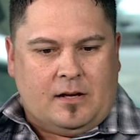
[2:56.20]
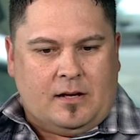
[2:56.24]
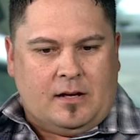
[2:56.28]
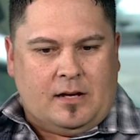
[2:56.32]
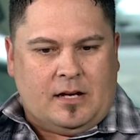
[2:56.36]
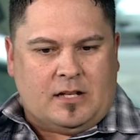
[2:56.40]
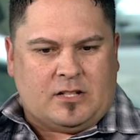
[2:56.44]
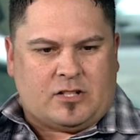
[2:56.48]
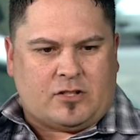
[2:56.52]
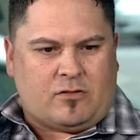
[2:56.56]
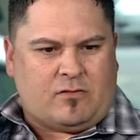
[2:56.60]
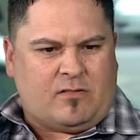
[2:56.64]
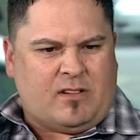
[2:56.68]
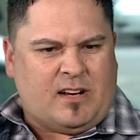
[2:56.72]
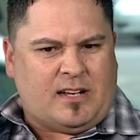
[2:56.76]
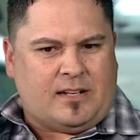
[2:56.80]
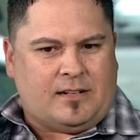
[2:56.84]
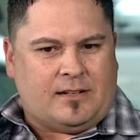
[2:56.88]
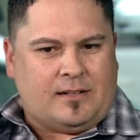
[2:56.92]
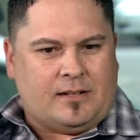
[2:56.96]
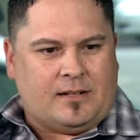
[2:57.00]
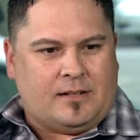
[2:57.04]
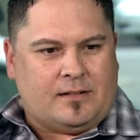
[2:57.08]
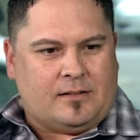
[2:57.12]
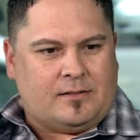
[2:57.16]
It's great.
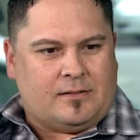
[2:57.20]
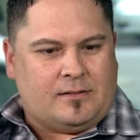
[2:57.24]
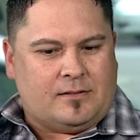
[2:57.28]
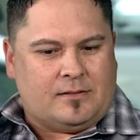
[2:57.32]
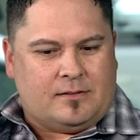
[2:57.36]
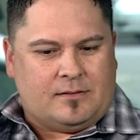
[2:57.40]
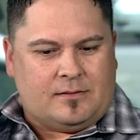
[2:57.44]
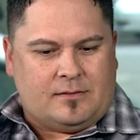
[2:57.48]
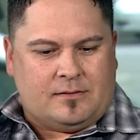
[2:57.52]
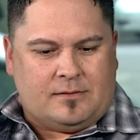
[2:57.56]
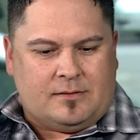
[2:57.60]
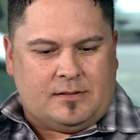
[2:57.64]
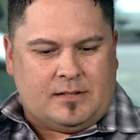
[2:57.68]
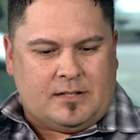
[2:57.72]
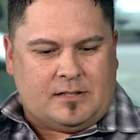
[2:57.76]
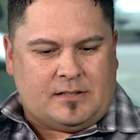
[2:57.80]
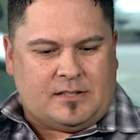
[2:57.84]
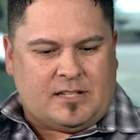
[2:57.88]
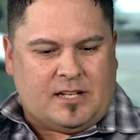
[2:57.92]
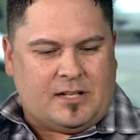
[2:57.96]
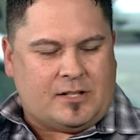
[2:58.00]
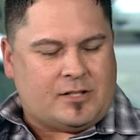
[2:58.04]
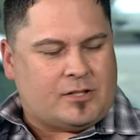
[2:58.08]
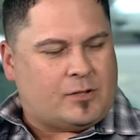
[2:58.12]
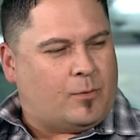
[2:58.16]
It, it
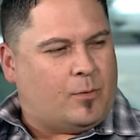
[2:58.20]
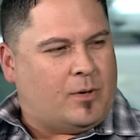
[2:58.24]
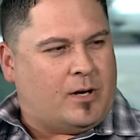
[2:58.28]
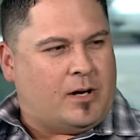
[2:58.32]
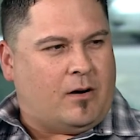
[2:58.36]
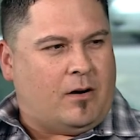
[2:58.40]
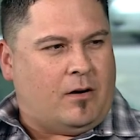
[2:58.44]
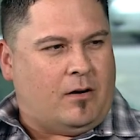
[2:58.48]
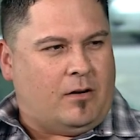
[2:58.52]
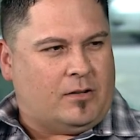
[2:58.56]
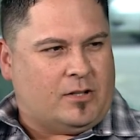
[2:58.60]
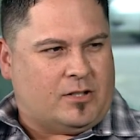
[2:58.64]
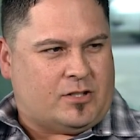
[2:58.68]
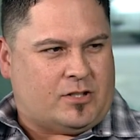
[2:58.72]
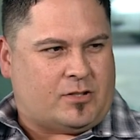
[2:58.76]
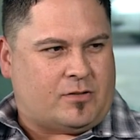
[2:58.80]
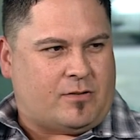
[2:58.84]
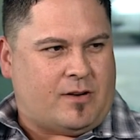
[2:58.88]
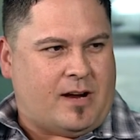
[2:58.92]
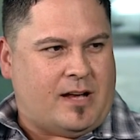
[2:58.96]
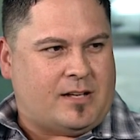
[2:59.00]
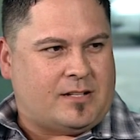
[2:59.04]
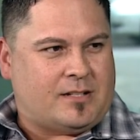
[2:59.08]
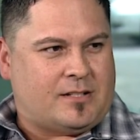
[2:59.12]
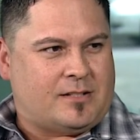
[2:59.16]
takes away all the
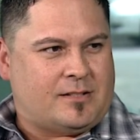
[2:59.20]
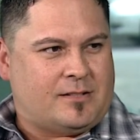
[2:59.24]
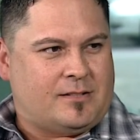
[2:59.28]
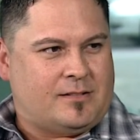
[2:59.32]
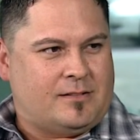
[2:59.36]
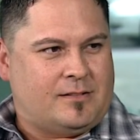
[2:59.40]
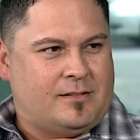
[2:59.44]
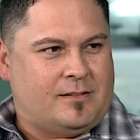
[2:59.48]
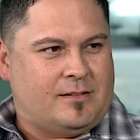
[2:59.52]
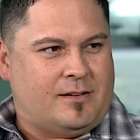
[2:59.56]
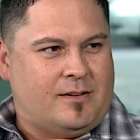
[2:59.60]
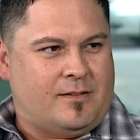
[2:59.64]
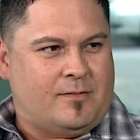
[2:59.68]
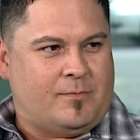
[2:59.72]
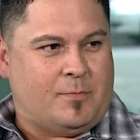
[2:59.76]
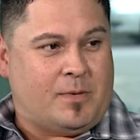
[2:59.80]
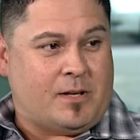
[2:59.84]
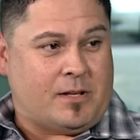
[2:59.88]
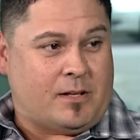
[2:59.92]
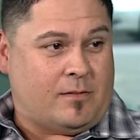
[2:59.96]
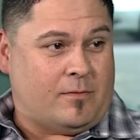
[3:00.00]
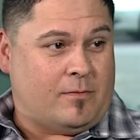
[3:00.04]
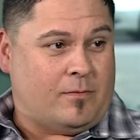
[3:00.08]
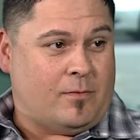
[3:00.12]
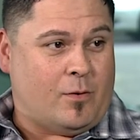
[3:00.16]
stress of
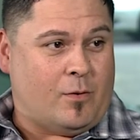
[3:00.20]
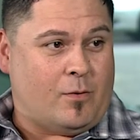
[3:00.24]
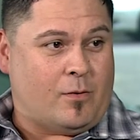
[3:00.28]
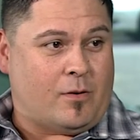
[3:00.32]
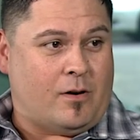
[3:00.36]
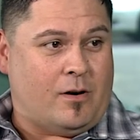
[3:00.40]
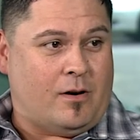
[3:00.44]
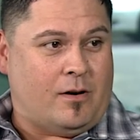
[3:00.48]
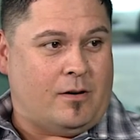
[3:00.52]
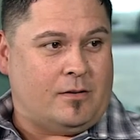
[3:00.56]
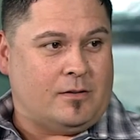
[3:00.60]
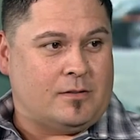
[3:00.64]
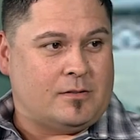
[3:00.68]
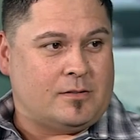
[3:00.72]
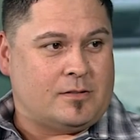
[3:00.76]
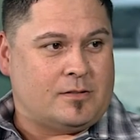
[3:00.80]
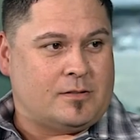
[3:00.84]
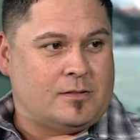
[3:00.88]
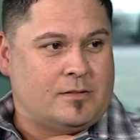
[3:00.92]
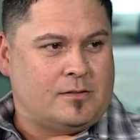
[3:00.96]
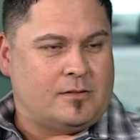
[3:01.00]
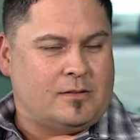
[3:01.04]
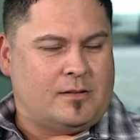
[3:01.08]
making phone calls